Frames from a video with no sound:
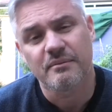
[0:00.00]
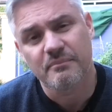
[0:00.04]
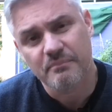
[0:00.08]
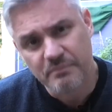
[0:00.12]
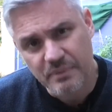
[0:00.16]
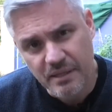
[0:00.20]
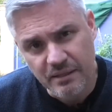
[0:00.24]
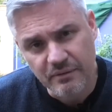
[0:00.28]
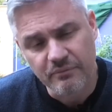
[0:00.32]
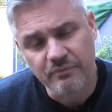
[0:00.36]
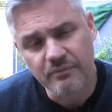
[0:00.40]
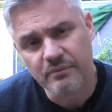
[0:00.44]

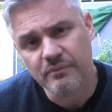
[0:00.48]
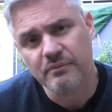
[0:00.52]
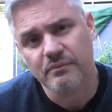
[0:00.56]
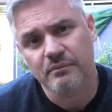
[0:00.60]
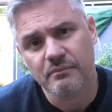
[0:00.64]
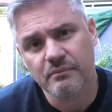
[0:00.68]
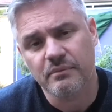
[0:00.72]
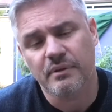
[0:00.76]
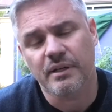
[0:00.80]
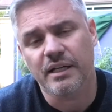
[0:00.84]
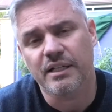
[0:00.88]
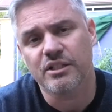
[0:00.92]
But
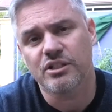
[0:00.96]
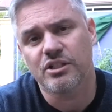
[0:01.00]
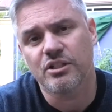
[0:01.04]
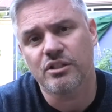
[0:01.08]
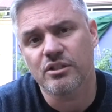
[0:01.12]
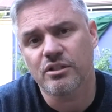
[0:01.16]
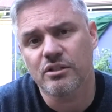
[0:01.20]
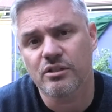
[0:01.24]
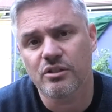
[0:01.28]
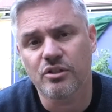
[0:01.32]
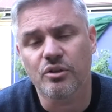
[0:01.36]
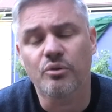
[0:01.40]
we're
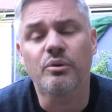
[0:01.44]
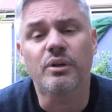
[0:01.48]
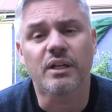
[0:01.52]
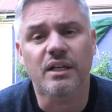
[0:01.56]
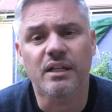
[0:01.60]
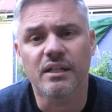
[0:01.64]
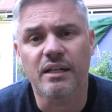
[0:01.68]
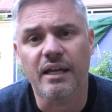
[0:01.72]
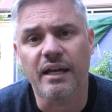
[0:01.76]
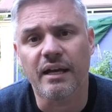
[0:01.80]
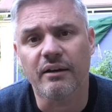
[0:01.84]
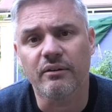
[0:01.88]
actually doing
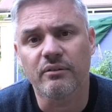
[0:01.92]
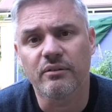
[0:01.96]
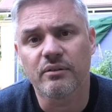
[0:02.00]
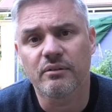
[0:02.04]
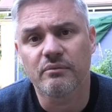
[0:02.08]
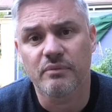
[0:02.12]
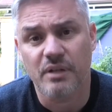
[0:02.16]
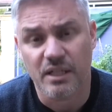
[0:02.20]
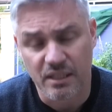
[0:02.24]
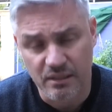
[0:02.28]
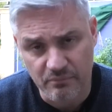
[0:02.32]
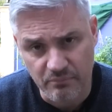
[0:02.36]
it now.
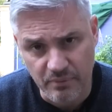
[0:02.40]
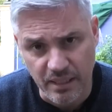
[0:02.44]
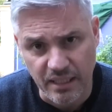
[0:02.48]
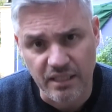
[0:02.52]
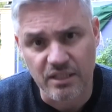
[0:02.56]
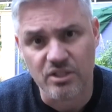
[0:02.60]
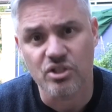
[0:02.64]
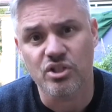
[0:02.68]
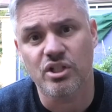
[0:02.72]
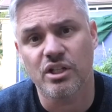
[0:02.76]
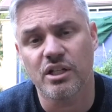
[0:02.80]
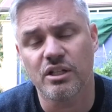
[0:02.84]
We're
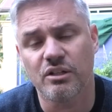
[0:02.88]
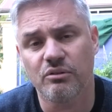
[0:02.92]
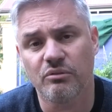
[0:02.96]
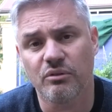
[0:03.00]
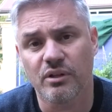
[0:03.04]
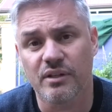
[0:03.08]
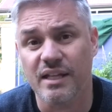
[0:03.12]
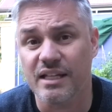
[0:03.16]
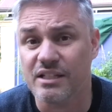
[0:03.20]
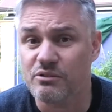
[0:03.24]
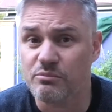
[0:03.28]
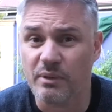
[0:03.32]
continuing,
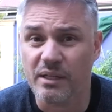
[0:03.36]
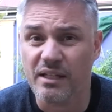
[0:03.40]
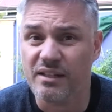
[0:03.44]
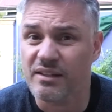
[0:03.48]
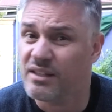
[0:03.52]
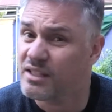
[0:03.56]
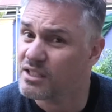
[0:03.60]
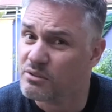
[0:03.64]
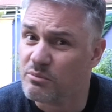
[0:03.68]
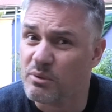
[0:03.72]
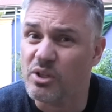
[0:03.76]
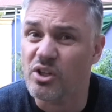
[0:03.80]
and that's one of the
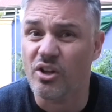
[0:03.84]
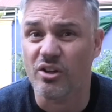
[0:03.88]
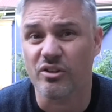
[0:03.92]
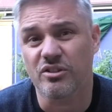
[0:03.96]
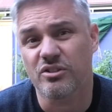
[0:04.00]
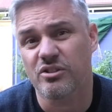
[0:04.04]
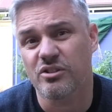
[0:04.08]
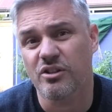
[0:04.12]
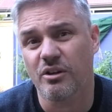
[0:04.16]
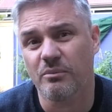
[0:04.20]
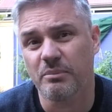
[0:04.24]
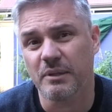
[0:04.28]
things we're not
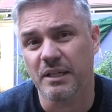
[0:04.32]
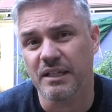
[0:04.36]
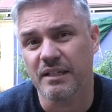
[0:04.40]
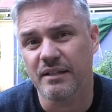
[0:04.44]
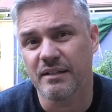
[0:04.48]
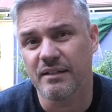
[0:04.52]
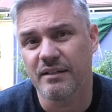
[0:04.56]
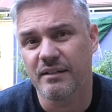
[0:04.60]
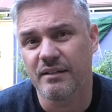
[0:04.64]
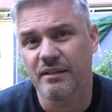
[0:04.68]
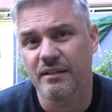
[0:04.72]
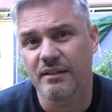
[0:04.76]
stopping.
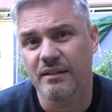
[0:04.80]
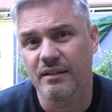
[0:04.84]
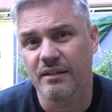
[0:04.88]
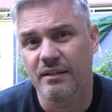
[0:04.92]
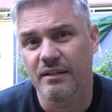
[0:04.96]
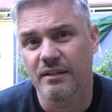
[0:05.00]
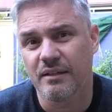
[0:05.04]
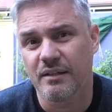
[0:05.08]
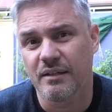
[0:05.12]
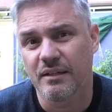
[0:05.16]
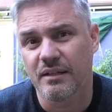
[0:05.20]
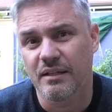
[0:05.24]

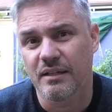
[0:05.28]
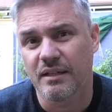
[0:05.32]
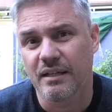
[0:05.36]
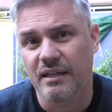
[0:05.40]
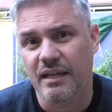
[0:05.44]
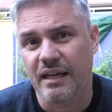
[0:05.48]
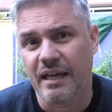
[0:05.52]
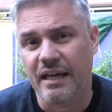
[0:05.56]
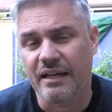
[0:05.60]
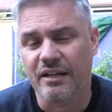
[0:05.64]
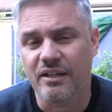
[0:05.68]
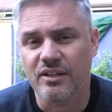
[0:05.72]

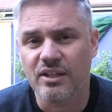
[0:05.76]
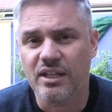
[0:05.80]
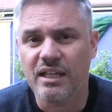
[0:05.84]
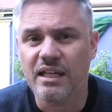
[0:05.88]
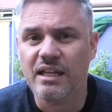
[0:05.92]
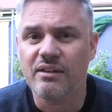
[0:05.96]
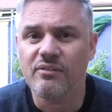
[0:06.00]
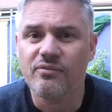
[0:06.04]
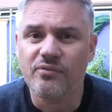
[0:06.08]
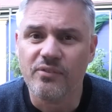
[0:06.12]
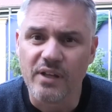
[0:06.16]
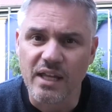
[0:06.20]
And I think
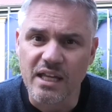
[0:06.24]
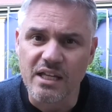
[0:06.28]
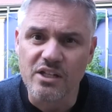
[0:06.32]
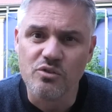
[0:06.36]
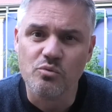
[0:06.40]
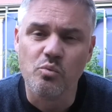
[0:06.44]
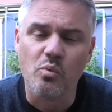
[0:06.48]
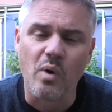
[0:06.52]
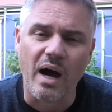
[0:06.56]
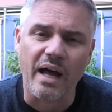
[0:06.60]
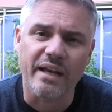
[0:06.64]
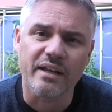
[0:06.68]
if
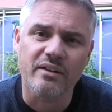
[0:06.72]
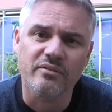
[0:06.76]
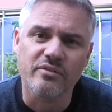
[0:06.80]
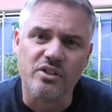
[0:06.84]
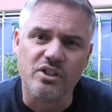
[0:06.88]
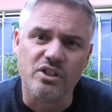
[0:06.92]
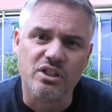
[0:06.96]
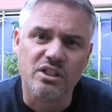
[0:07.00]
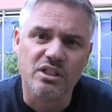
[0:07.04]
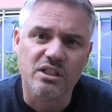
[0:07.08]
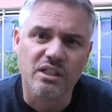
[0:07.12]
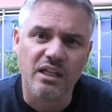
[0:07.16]
each one of
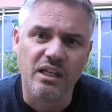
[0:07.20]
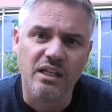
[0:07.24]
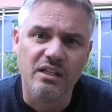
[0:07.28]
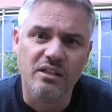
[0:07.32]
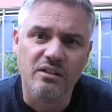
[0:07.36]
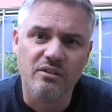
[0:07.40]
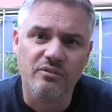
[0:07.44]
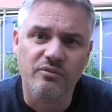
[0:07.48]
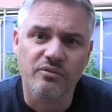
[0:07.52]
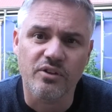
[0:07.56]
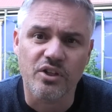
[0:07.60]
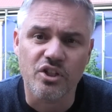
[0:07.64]
us
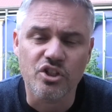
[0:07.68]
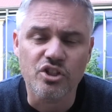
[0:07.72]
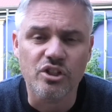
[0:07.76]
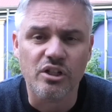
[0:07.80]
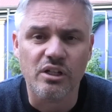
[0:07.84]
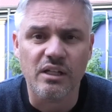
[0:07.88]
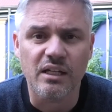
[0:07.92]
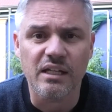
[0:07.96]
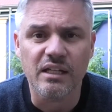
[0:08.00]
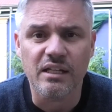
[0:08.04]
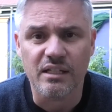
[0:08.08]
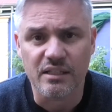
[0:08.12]

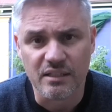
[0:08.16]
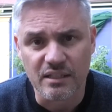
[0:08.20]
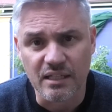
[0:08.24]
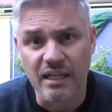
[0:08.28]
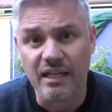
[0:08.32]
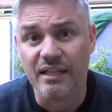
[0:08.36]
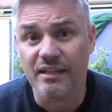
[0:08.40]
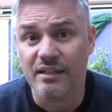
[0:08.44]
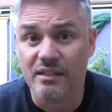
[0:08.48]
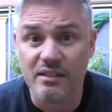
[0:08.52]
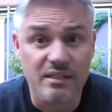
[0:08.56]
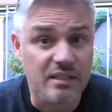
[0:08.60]
individually
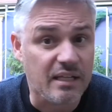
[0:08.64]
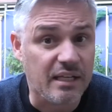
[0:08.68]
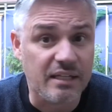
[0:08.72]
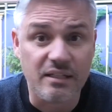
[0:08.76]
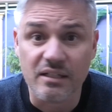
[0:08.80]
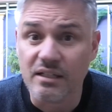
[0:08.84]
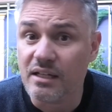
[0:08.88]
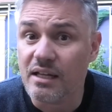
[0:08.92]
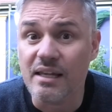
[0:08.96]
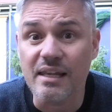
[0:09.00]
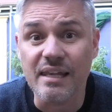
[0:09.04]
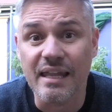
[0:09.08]
and then
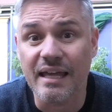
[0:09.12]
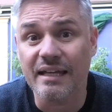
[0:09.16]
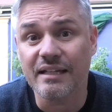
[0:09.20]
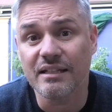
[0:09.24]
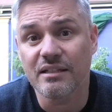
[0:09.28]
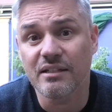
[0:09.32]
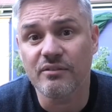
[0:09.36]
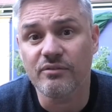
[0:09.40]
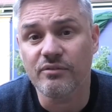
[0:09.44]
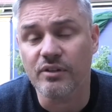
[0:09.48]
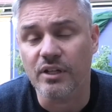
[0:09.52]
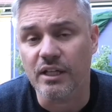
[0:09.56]

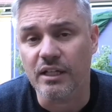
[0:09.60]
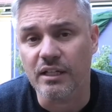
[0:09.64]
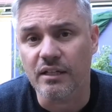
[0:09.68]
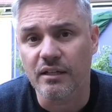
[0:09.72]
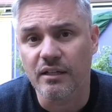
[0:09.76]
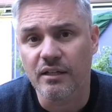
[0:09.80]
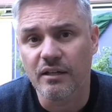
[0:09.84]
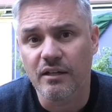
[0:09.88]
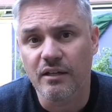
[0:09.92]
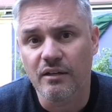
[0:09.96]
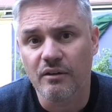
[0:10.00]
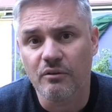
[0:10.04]
collectively
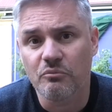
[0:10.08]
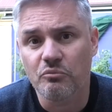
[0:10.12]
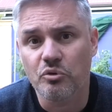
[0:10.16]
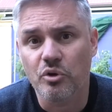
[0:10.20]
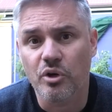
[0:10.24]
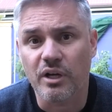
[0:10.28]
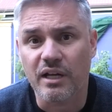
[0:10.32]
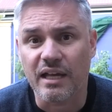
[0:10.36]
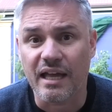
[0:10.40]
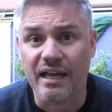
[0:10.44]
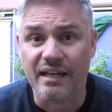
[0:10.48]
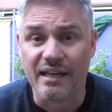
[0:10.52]

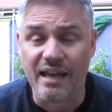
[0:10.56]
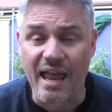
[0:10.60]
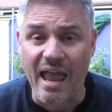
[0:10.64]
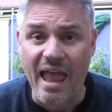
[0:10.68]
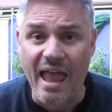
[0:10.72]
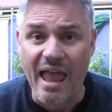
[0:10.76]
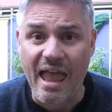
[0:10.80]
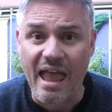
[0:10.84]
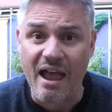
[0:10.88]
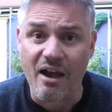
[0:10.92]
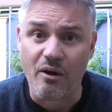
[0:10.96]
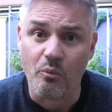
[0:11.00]
work at
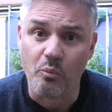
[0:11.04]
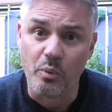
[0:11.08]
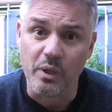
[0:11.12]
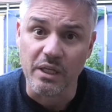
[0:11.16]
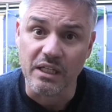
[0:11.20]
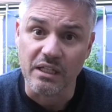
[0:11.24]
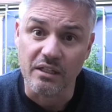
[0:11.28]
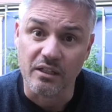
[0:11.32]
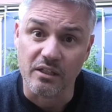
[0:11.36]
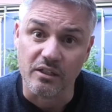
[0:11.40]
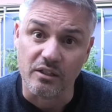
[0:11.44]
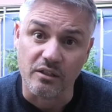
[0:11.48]
how we
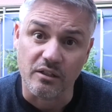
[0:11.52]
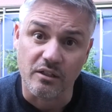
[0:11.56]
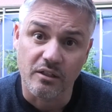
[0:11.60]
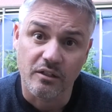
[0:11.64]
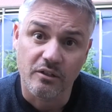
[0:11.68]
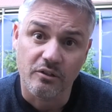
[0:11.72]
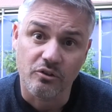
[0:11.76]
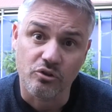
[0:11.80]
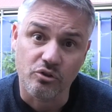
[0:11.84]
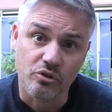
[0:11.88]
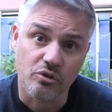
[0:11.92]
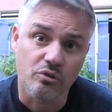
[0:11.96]
can
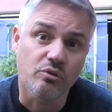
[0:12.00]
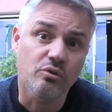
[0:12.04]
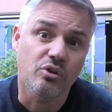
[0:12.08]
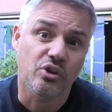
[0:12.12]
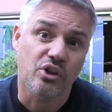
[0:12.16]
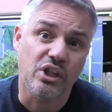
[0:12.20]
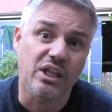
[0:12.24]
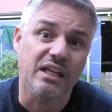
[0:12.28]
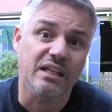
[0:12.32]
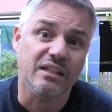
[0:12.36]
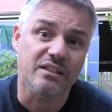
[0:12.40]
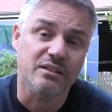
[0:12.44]
do
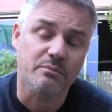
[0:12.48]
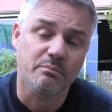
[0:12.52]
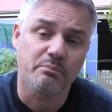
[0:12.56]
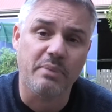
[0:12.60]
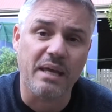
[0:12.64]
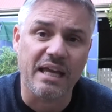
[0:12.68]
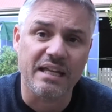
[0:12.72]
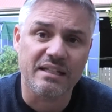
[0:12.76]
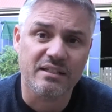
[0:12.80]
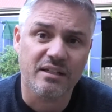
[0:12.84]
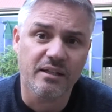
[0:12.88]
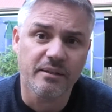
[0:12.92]
things
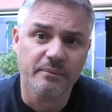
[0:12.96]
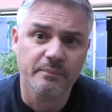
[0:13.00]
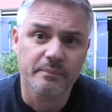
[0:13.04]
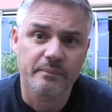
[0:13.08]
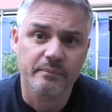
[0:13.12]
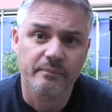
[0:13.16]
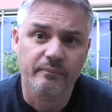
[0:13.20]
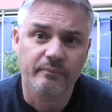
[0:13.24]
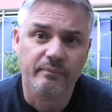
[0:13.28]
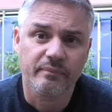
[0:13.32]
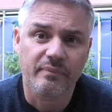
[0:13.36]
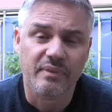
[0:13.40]
better,
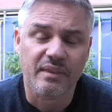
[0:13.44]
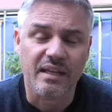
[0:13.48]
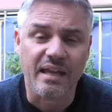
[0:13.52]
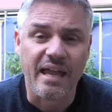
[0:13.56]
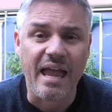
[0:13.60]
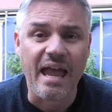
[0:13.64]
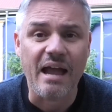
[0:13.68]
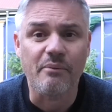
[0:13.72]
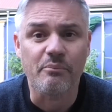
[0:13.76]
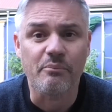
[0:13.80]
how